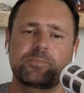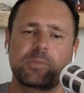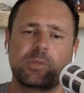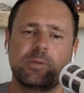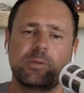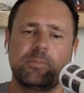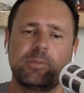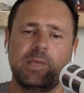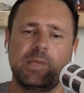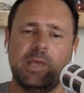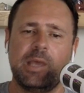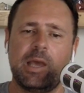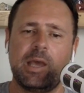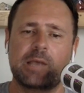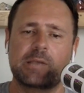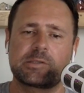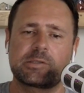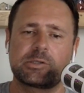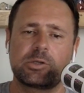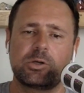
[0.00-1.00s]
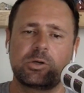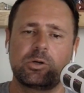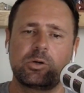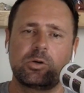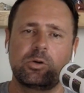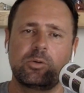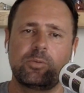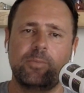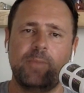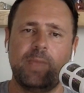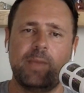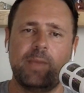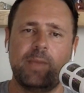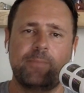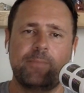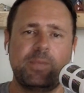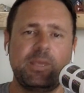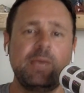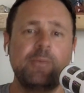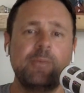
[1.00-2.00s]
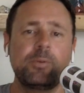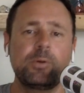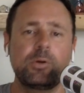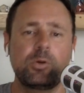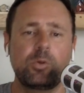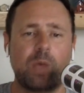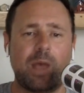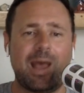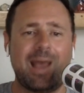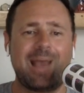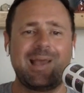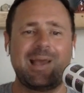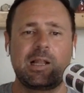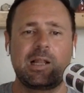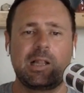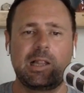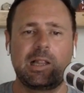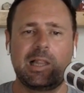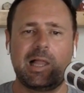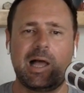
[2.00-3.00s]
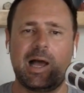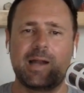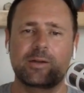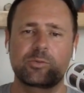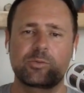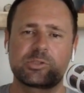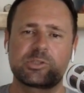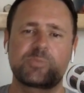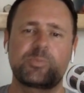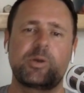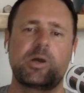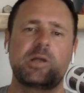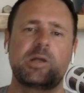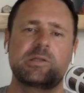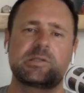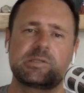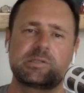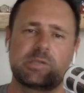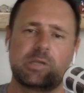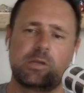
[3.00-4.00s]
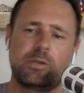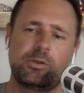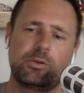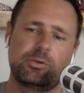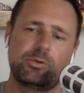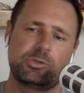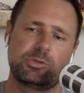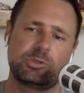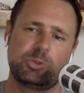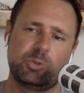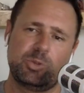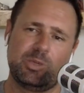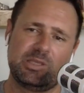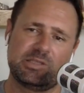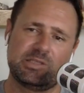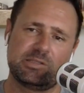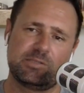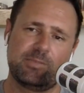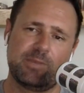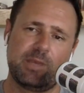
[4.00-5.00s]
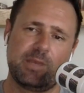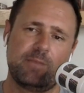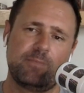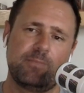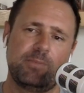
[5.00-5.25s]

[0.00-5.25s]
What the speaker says: But yeah, so man, people, I got a lot of responses on those tweets, man.